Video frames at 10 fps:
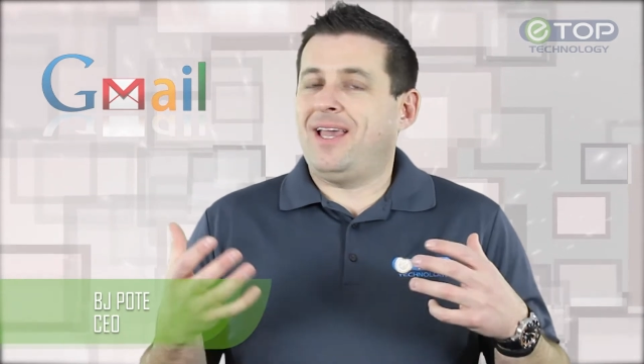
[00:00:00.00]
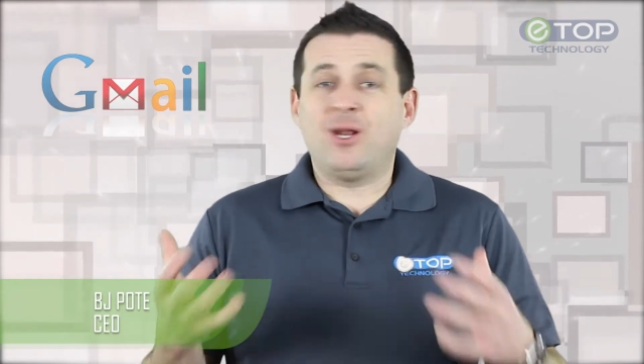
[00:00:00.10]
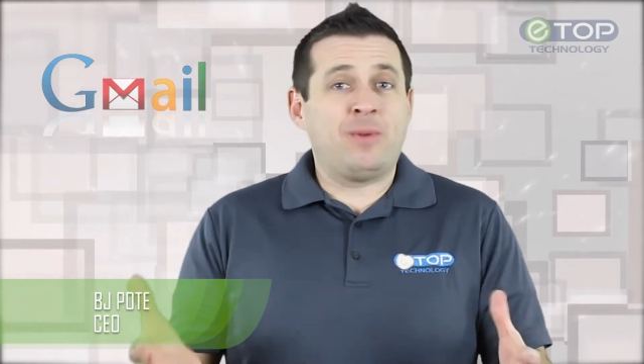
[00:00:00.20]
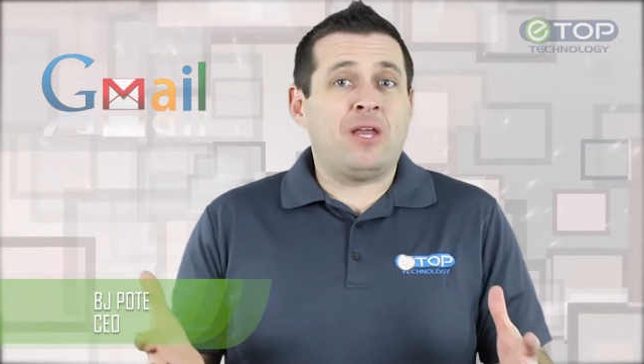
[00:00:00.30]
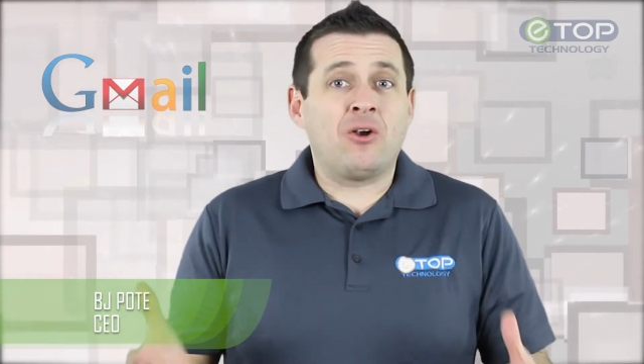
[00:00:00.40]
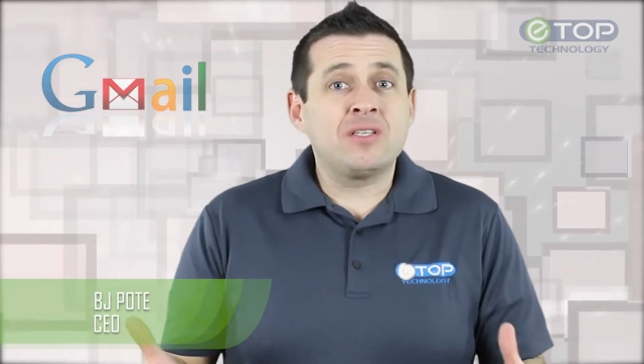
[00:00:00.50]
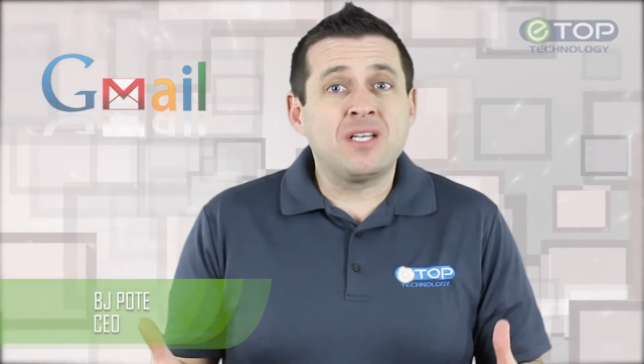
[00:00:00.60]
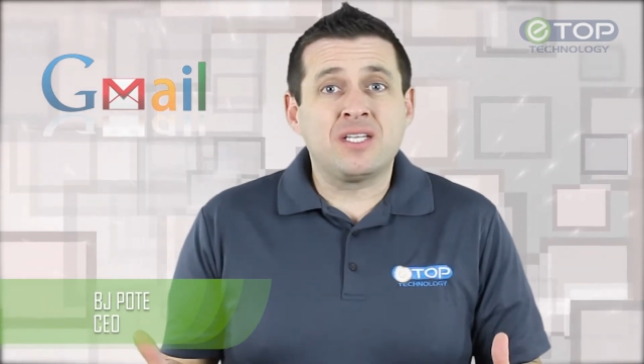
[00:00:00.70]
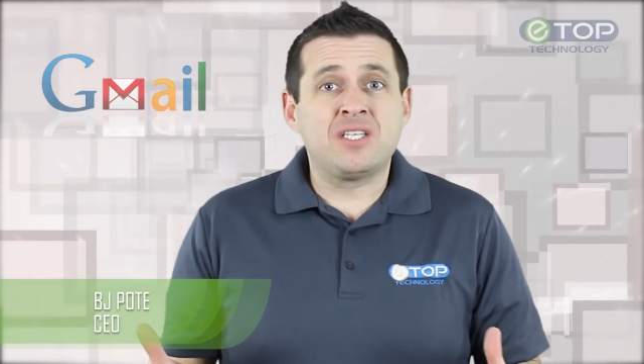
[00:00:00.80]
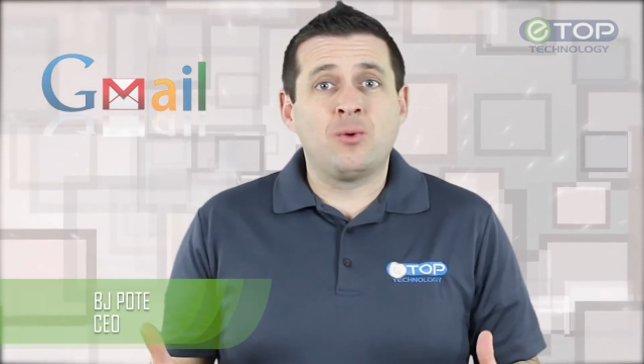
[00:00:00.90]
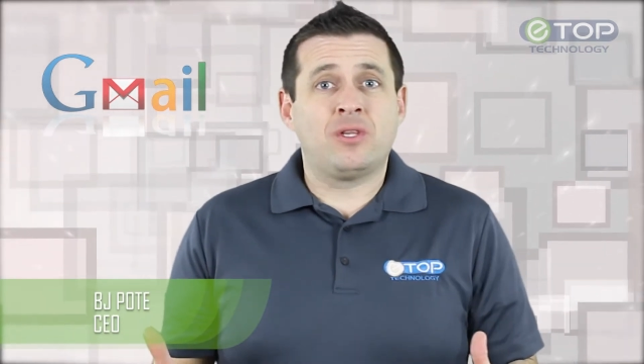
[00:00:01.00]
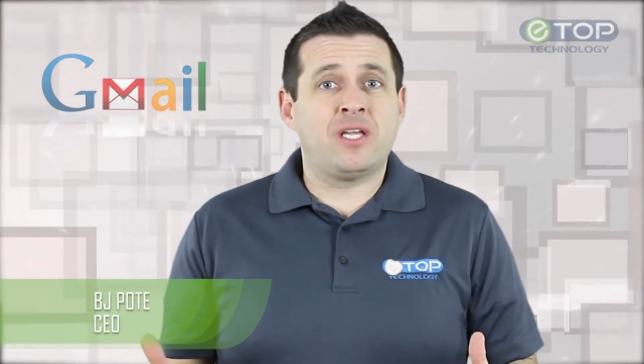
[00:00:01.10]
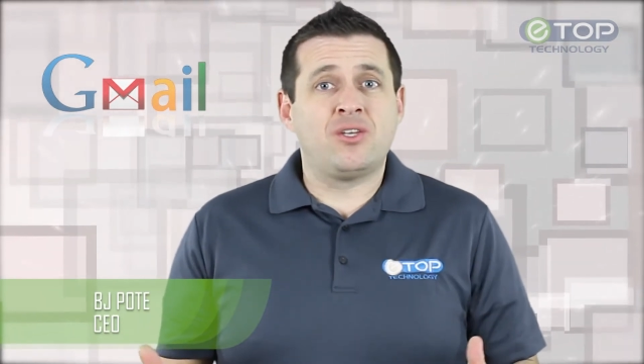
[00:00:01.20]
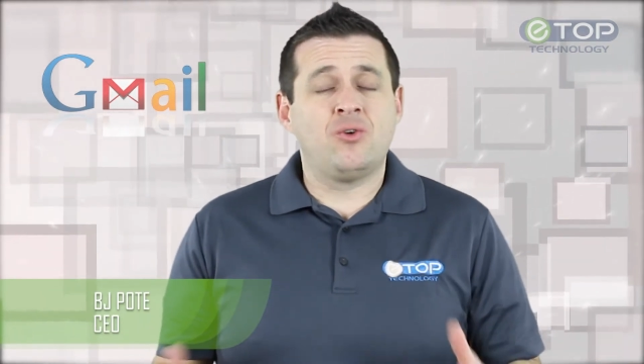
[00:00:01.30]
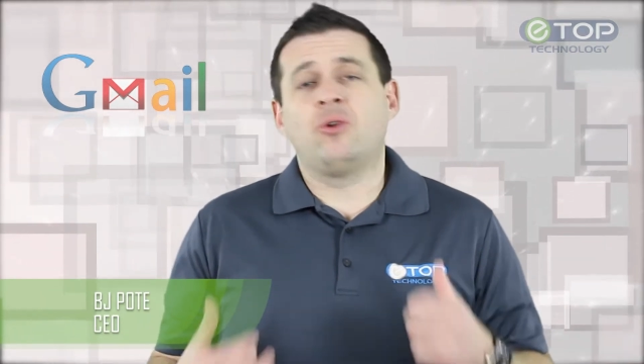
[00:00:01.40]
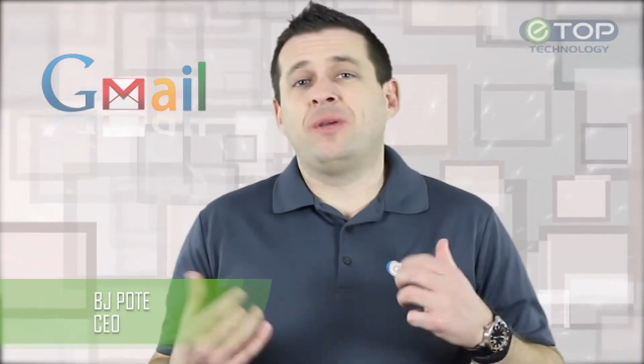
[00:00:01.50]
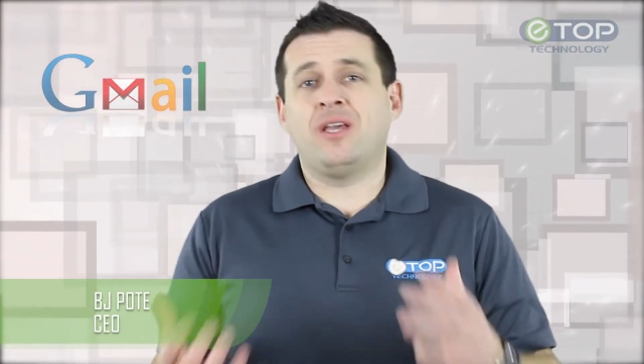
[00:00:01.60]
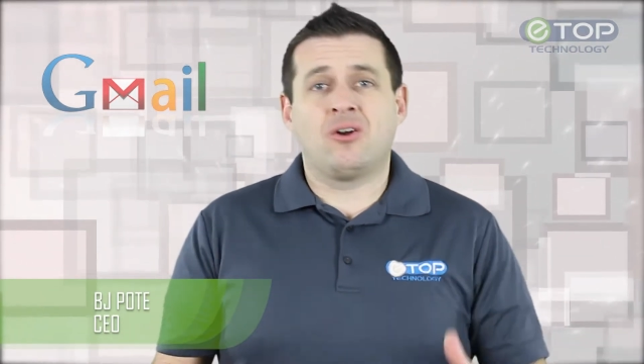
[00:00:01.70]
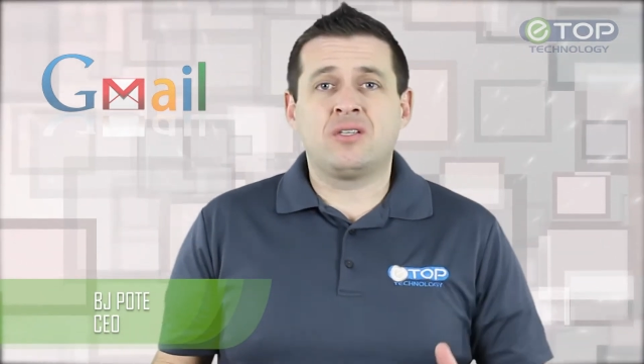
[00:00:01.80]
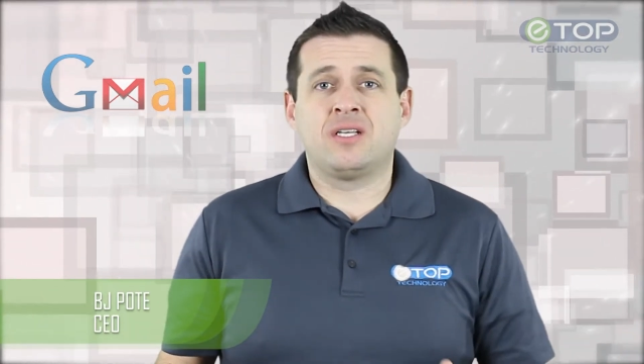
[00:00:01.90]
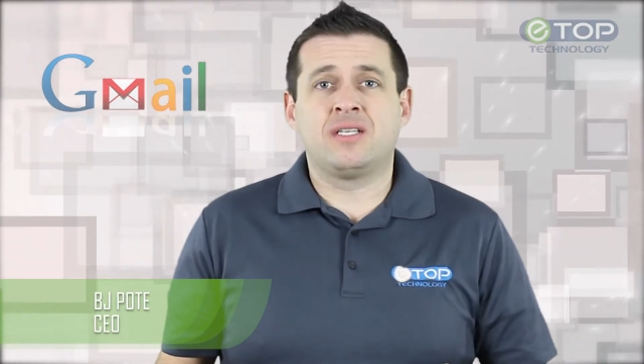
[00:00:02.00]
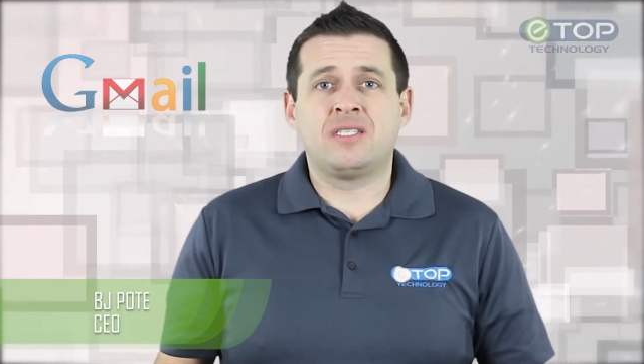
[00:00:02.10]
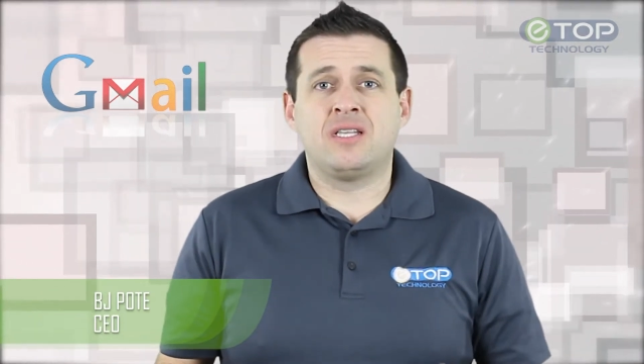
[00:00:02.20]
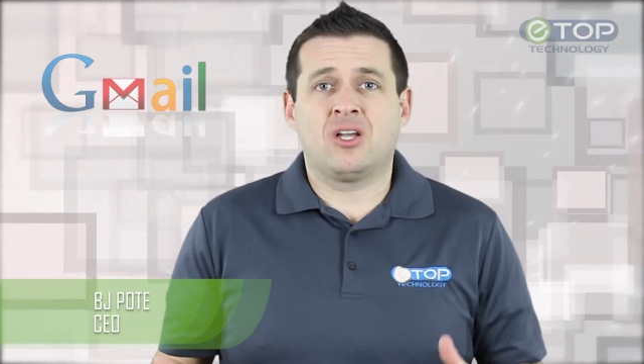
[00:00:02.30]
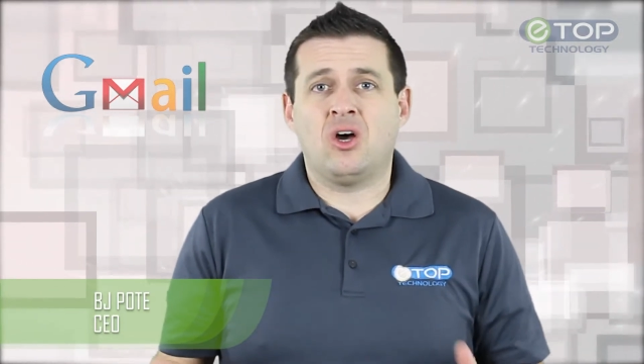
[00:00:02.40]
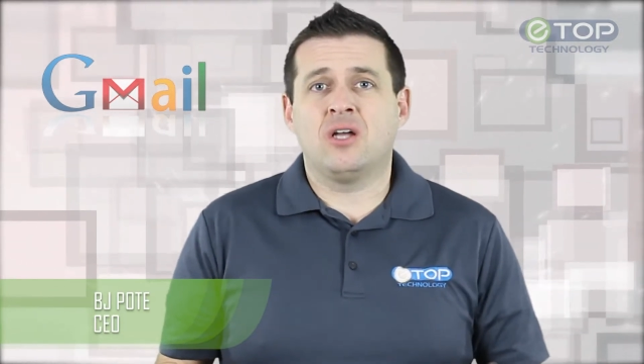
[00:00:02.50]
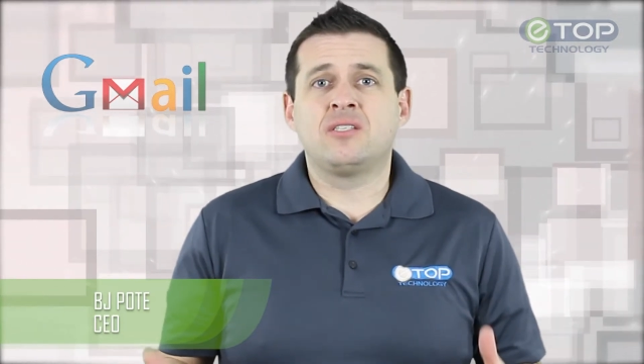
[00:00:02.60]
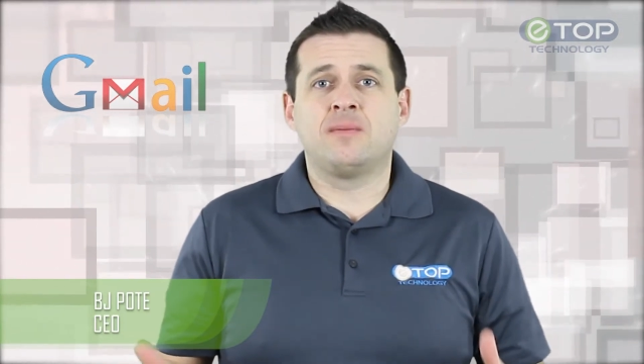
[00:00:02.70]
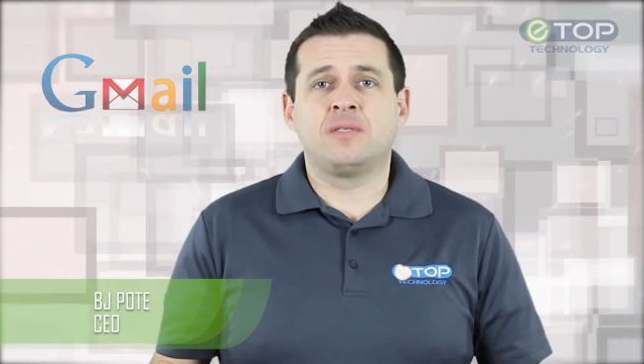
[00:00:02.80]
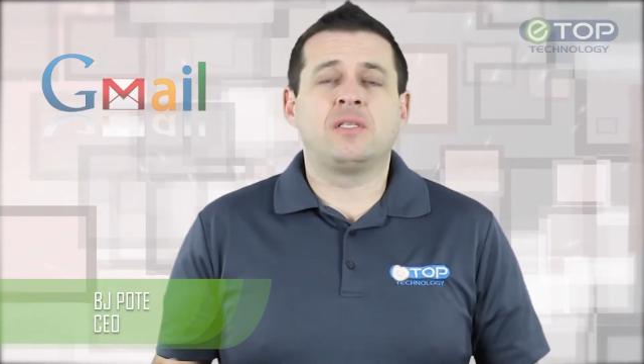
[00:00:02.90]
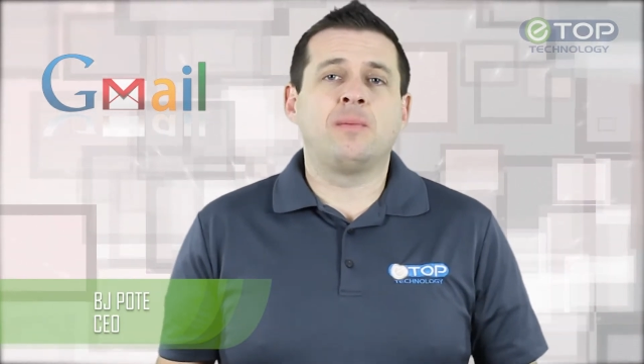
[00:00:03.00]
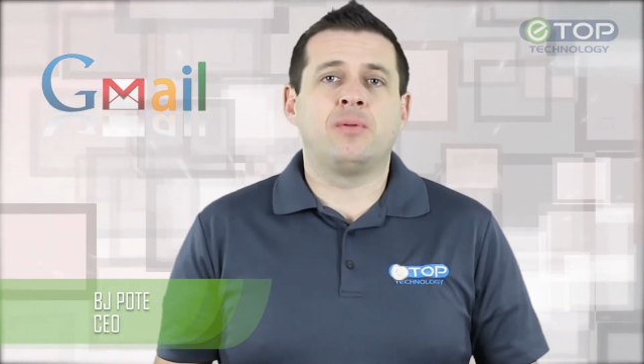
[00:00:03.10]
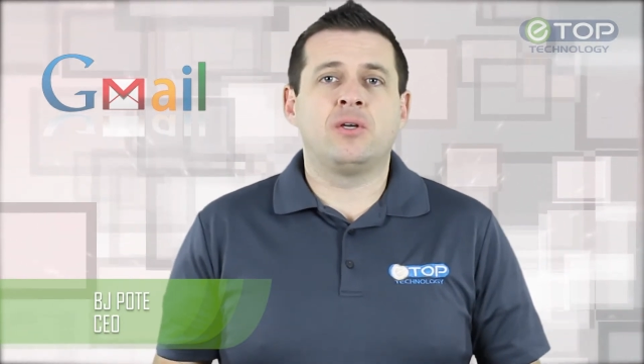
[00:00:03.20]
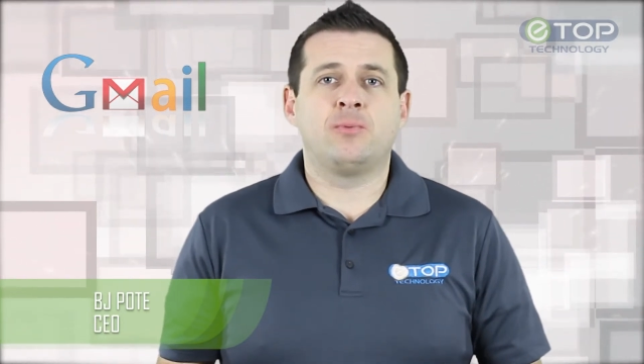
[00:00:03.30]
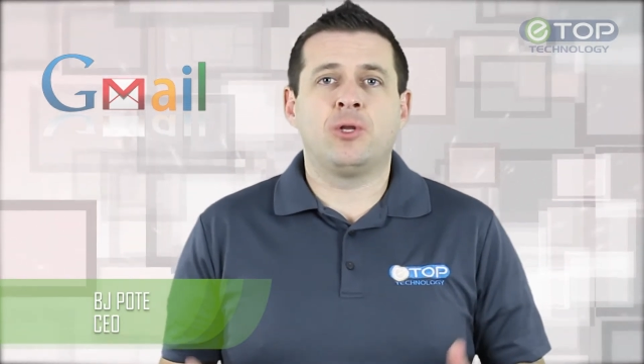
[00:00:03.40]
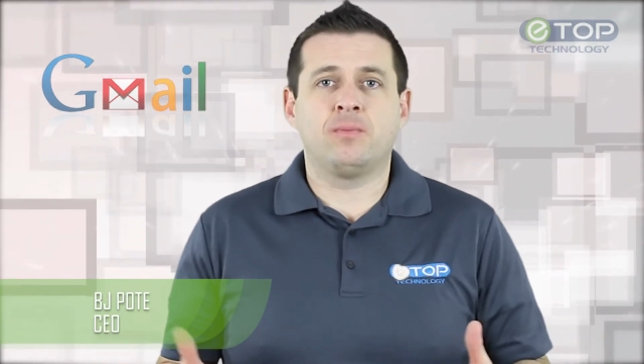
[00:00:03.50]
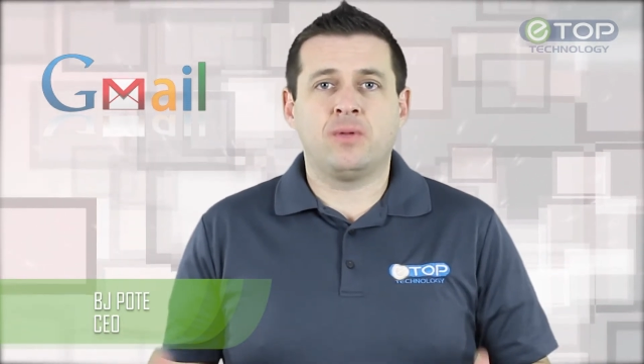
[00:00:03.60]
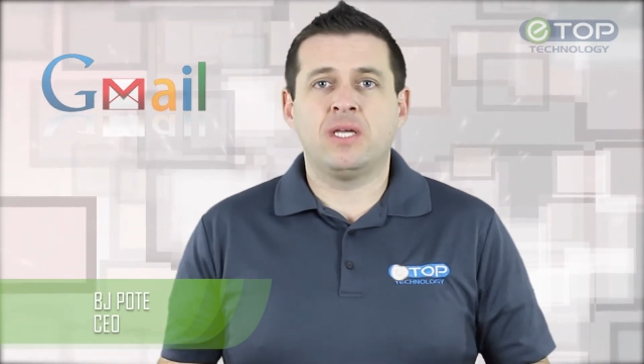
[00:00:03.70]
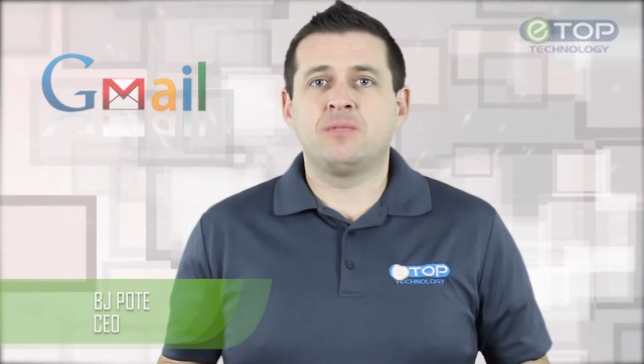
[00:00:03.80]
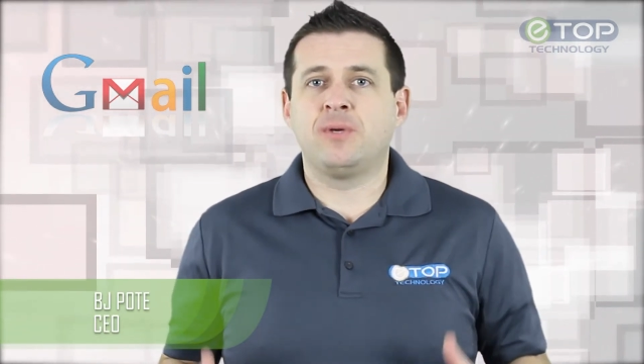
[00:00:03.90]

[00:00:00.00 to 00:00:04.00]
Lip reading: It'll be interesting to see what they do. It'll be interesting to see the concepts that they put in place,